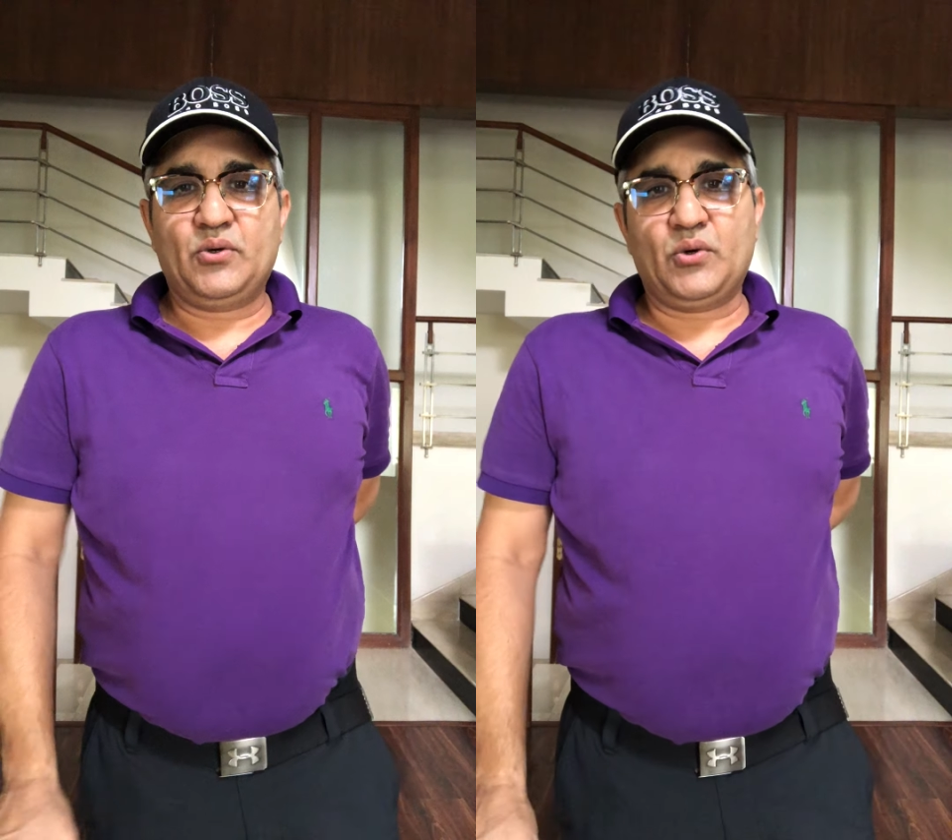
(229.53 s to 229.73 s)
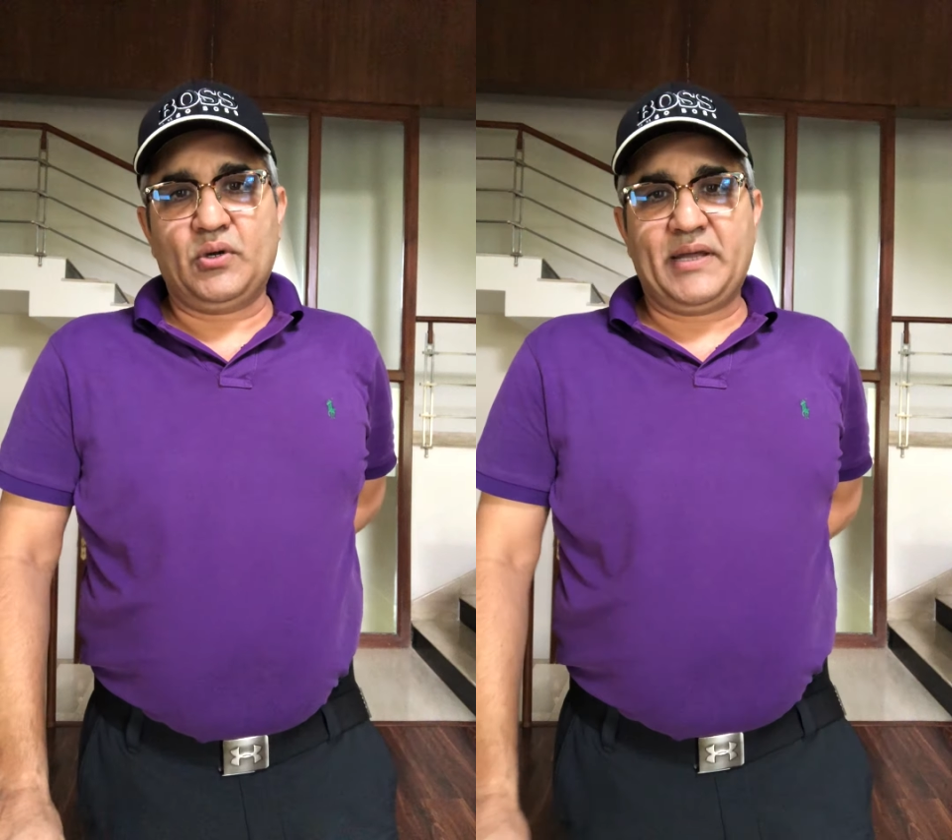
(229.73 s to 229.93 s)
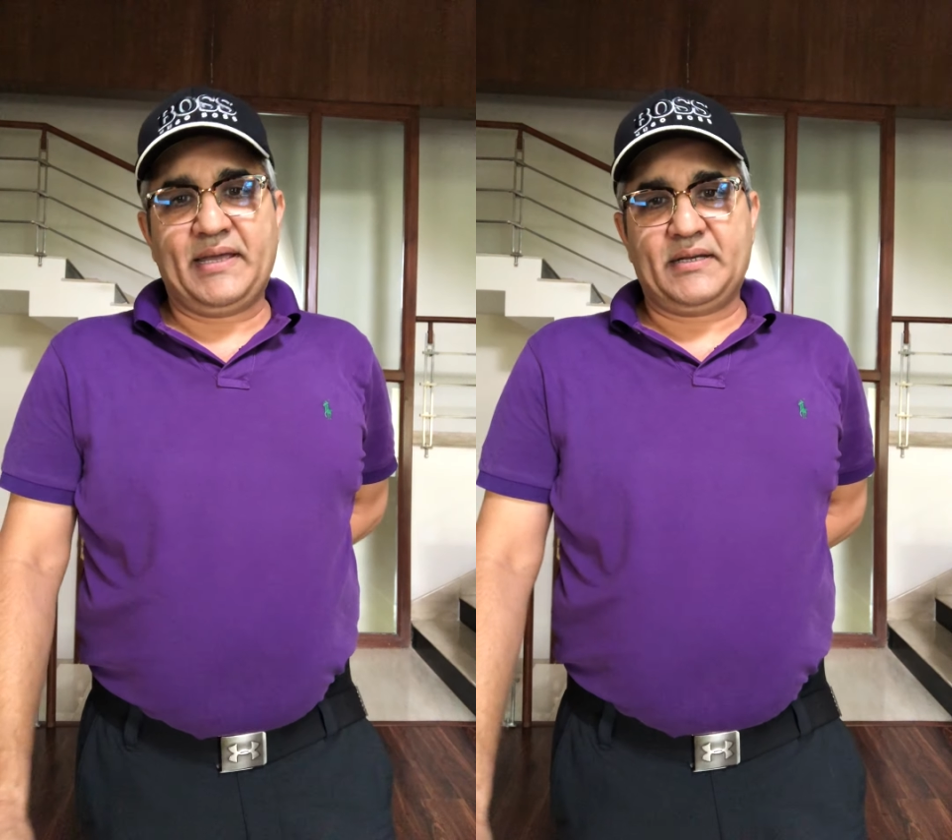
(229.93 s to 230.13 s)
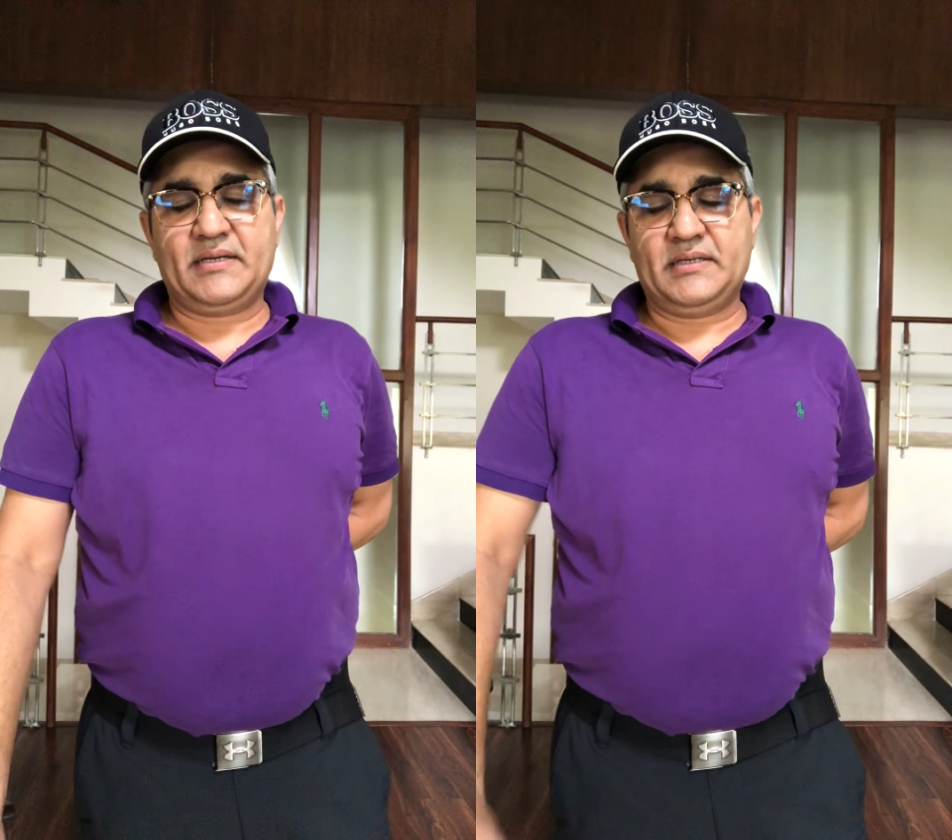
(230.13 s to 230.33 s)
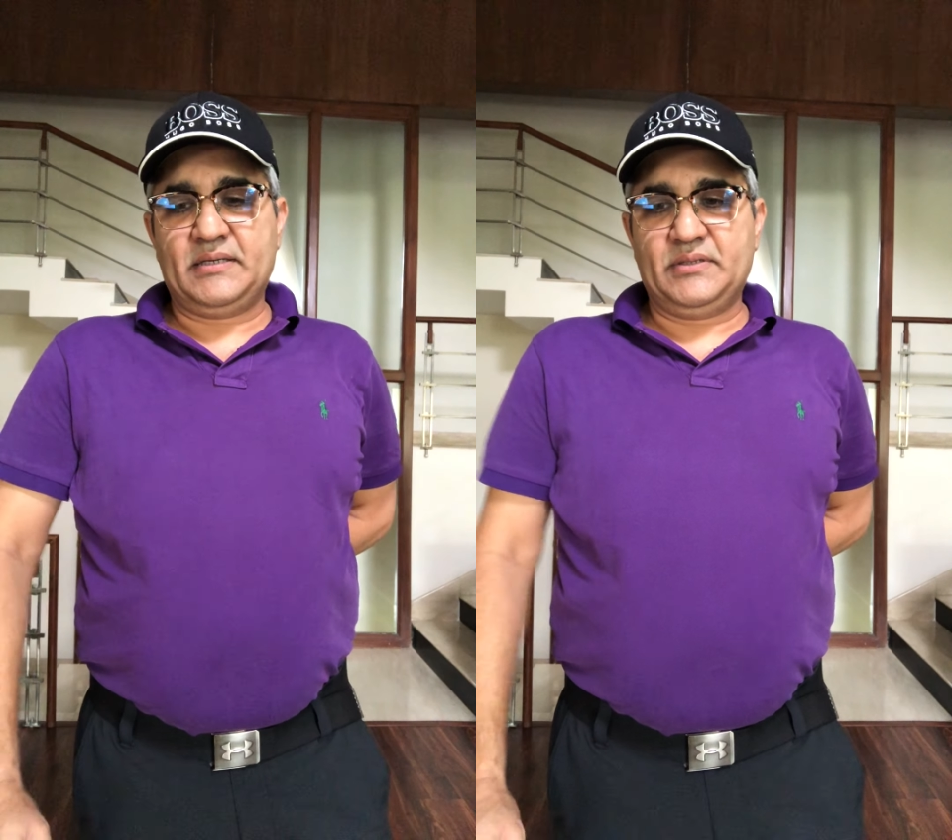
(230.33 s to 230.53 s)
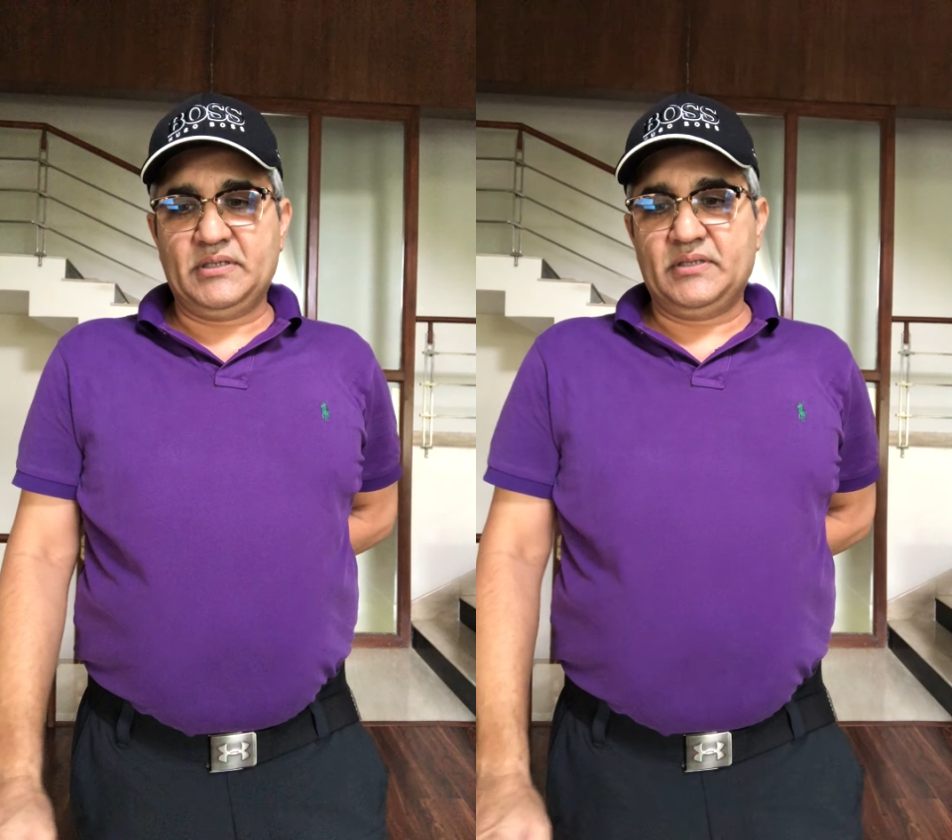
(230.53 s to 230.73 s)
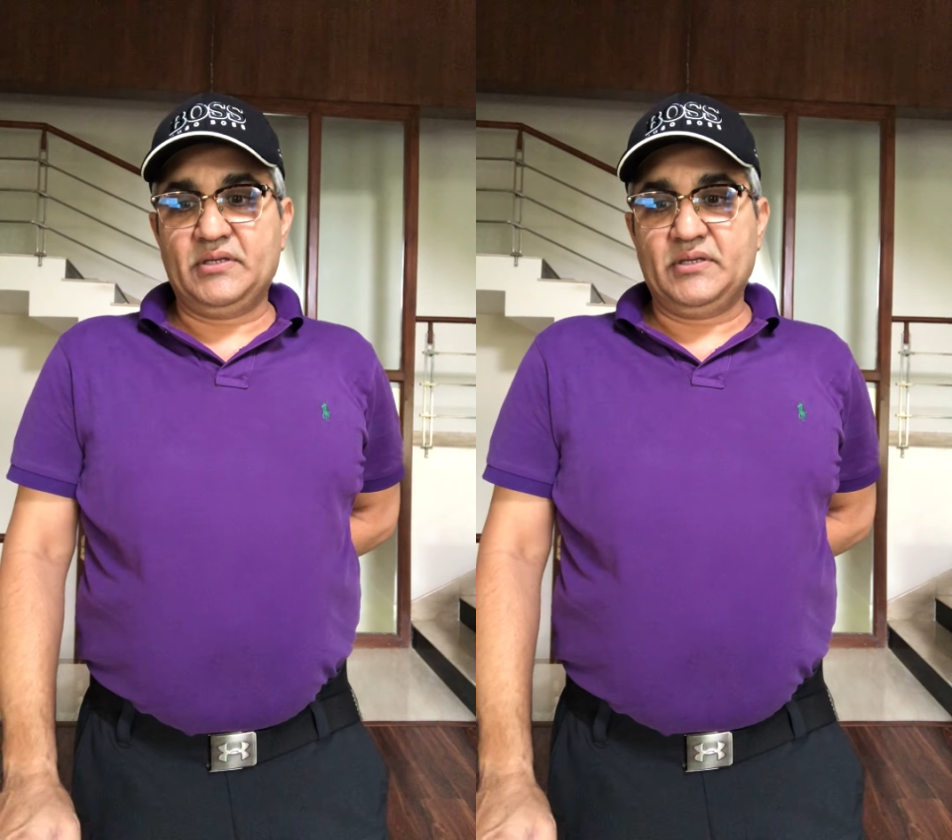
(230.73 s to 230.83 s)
or like uh, the,